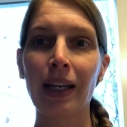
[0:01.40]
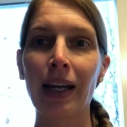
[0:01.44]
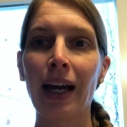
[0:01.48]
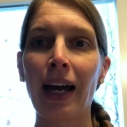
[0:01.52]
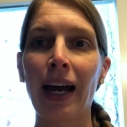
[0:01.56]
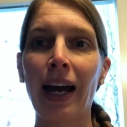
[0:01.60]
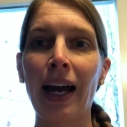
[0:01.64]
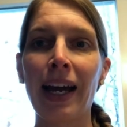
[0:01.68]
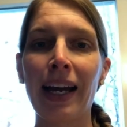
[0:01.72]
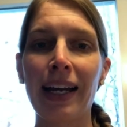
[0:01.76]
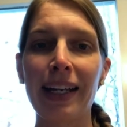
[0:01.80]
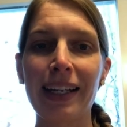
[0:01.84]

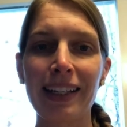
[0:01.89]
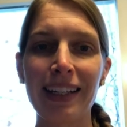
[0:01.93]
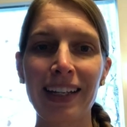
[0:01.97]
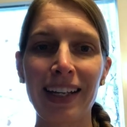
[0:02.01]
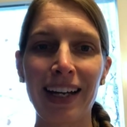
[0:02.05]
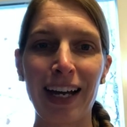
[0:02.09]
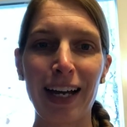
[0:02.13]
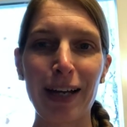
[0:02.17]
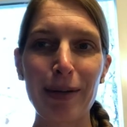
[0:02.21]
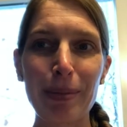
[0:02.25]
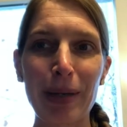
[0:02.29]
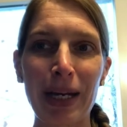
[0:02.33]
Hi,
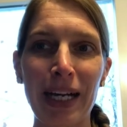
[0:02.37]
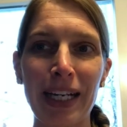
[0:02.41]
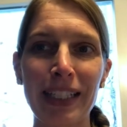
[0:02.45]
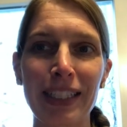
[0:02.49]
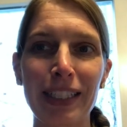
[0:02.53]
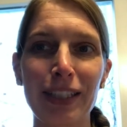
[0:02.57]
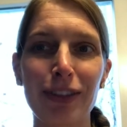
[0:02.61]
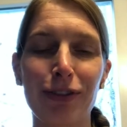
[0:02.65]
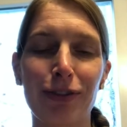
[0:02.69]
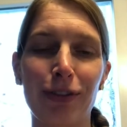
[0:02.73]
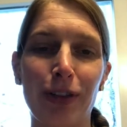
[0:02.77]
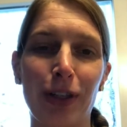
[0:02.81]
I'm
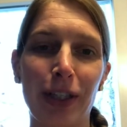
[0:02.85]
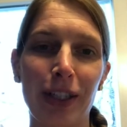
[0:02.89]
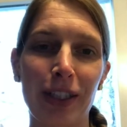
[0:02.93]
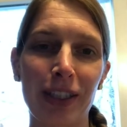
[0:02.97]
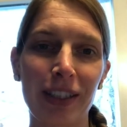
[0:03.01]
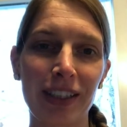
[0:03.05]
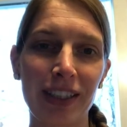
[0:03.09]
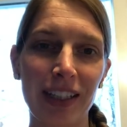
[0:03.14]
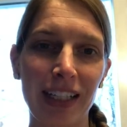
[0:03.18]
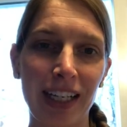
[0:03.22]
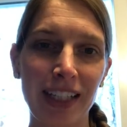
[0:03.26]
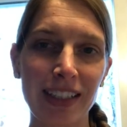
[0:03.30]
Heidi Farr,
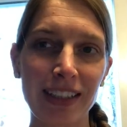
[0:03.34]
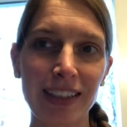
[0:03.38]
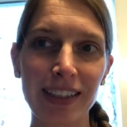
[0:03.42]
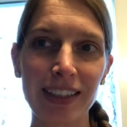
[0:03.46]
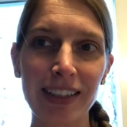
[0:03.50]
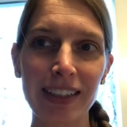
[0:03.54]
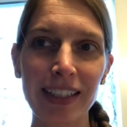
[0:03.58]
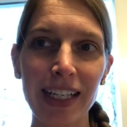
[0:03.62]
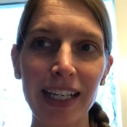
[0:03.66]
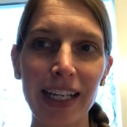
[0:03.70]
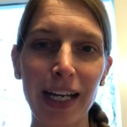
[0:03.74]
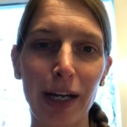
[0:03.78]
and
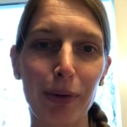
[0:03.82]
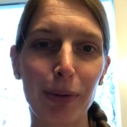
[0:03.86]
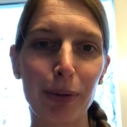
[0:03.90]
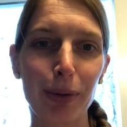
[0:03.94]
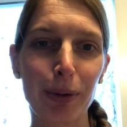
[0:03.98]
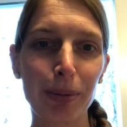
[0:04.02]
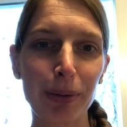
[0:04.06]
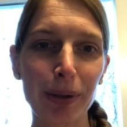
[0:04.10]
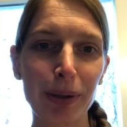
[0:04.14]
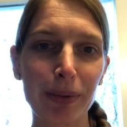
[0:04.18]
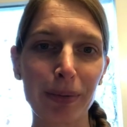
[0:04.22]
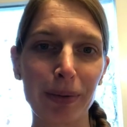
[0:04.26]
today I
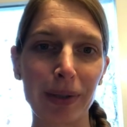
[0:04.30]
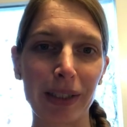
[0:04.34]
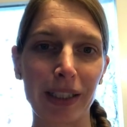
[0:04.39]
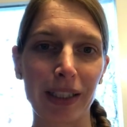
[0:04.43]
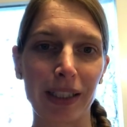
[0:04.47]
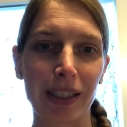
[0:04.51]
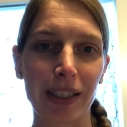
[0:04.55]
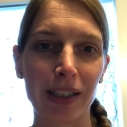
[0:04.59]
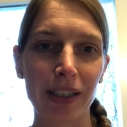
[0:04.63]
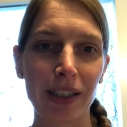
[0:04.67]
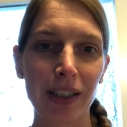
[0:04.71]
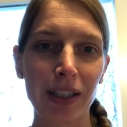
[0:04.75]
will be
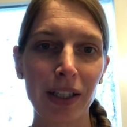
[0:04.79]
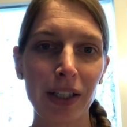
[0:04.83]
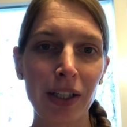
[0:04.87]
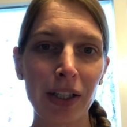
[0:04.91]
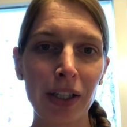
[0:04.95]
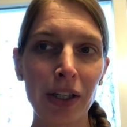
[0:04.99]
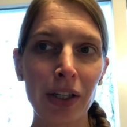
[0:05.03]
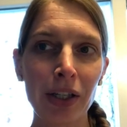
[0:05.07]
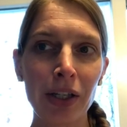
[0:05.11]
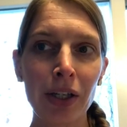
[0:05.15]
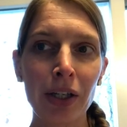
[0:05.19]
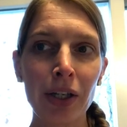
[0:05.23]
reading
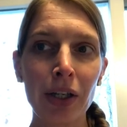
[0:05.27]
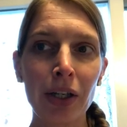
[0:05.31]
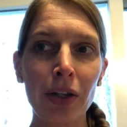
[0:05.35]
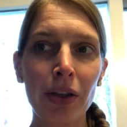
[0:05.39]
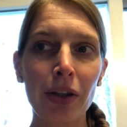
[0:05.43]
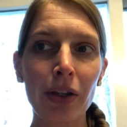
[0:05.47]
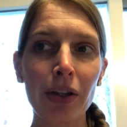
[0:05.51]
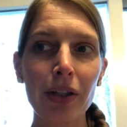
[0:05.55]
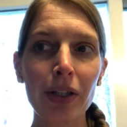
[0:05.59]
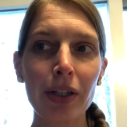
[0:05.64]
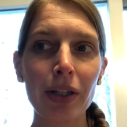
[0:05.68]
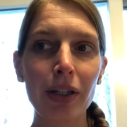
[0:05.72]

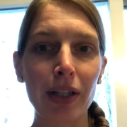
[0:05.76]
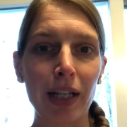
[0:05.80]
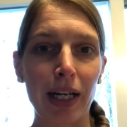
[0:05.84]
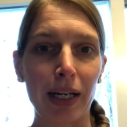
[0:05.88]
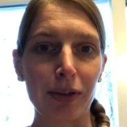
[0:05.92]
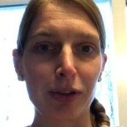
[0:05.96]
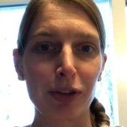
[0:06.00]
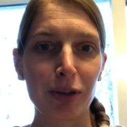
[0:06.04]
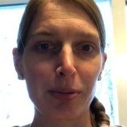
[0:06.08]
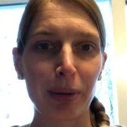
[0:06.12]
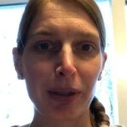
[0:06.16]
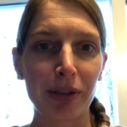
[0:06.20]
The Little
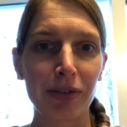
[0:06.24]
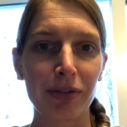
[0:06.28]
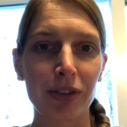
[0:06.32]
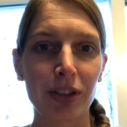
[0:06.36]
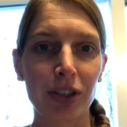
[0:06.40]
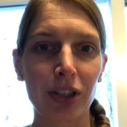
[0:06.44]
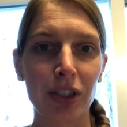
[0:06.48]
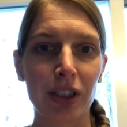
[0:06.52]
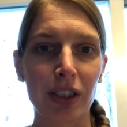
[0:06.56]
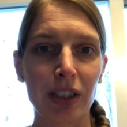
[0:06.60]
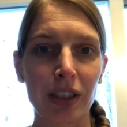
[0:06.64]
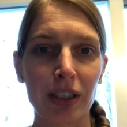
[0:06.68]
House by
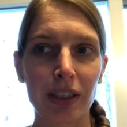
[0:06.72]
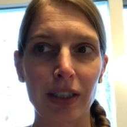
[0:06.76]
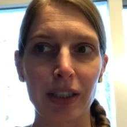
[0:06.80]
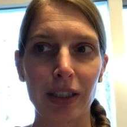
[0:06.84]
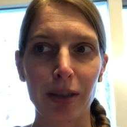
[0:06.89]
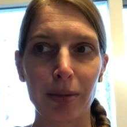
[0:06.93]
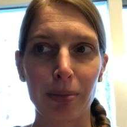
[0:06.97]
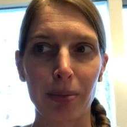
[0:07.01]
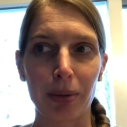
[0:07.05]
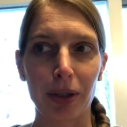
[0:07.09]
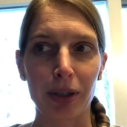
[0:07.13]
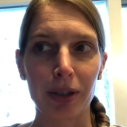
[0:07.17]
Virginia
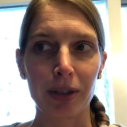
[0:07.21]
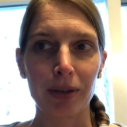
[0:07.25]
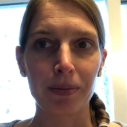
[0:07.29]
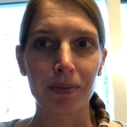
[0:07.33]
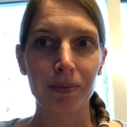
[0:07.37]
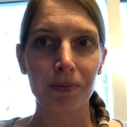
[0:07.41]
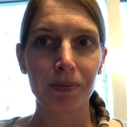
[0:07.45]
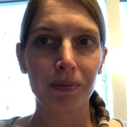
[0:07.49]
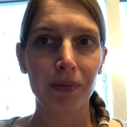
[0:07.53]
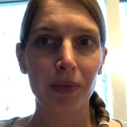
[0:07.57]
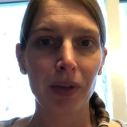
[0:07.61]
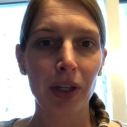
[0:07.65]
Lee Burton.
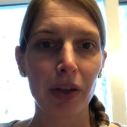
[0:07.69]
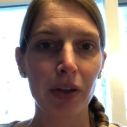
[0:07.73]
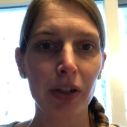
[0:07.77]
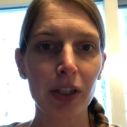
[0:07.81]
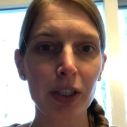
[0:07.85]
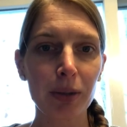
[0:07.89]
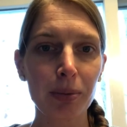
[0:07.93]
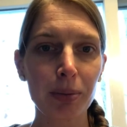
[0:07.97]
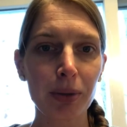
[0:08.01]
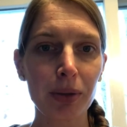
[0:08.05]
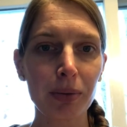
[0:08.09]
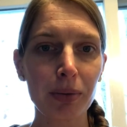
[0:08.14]

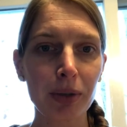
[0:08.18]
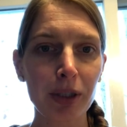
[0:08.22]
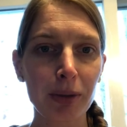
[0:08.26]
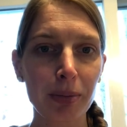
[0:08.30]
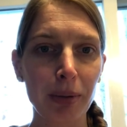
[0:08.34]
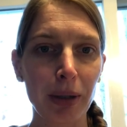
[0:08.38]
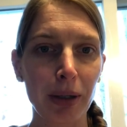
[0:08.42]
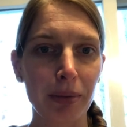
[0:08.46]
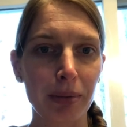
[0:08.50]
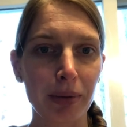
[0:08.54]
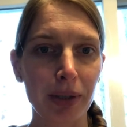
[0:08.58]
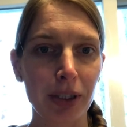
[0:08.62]
This book was
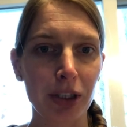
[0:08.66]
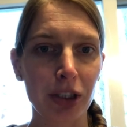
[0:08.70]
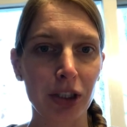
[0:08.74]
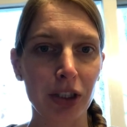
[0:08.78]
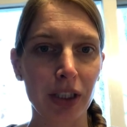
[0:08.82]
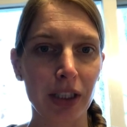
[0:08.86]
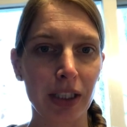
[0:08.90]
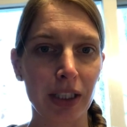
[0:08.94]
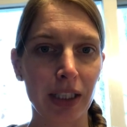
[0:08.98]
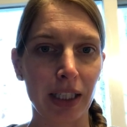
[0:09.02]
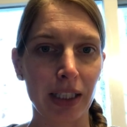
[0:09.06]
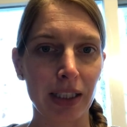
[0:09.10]
published
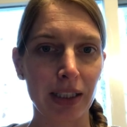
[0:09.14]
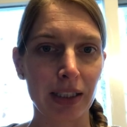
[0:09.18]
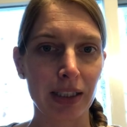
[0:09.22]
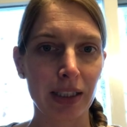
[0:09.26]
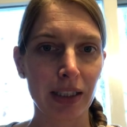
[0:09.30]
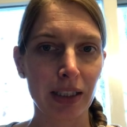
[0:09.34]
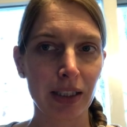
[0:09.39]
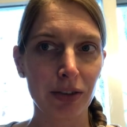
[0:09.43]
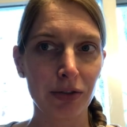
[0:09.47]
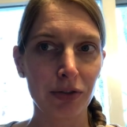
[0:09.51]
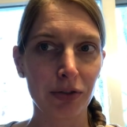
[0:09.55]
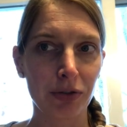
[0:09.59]
in
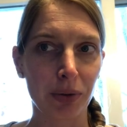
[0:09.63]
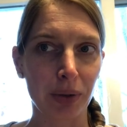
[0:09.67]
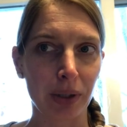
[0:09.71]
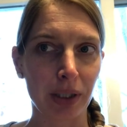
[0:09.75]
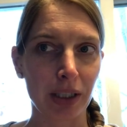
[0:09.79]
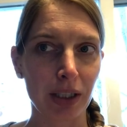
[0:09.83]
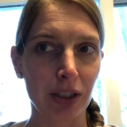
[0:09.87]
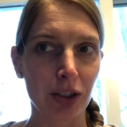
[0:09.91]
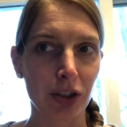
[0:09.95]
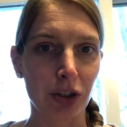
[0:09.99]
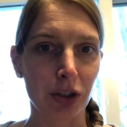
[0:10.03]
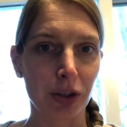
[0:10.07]

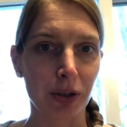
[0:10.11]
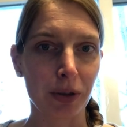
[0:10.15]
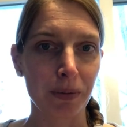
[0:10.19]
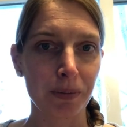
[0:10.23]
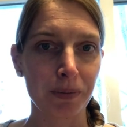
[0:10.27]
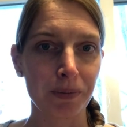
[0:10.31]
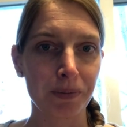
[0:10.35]
1942.